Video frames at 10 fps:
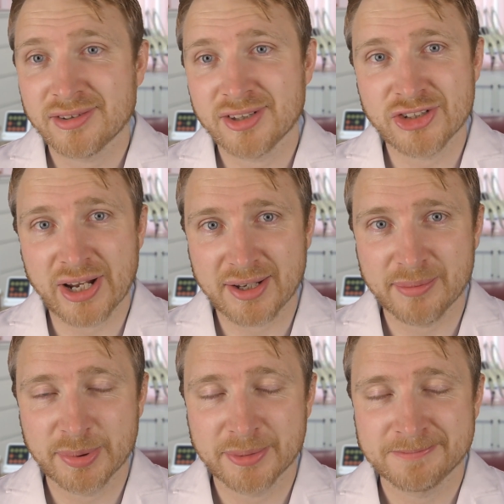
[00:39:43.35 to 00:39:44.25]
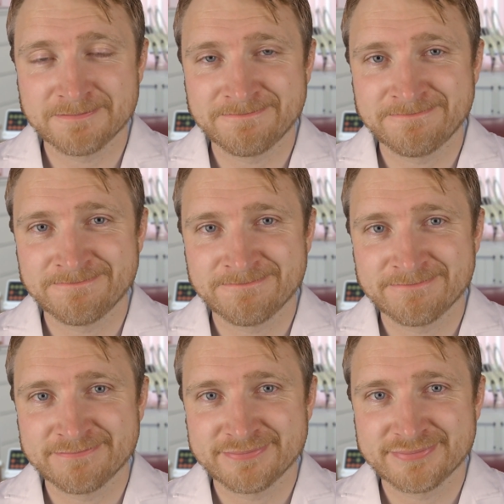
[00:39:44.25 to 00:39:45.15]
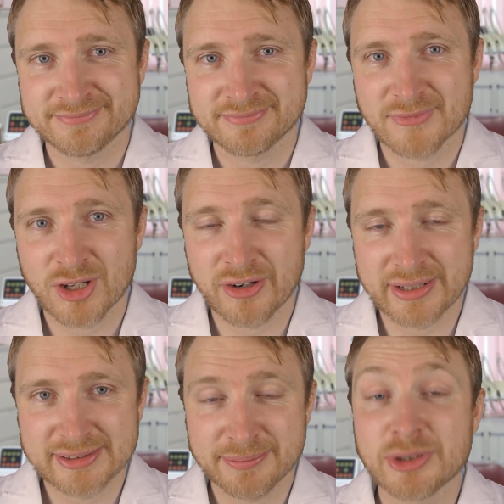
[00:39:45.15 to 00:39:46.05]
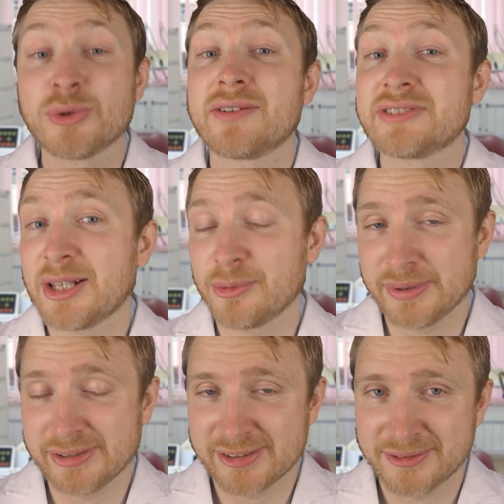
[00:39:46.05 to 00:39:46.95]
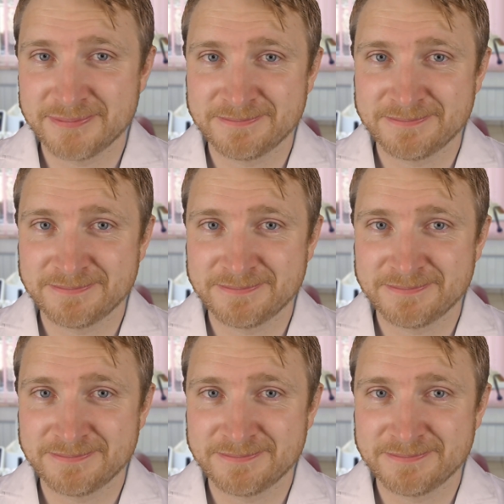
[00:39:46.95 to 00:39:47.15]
the checkup. Alright? But you have to help us.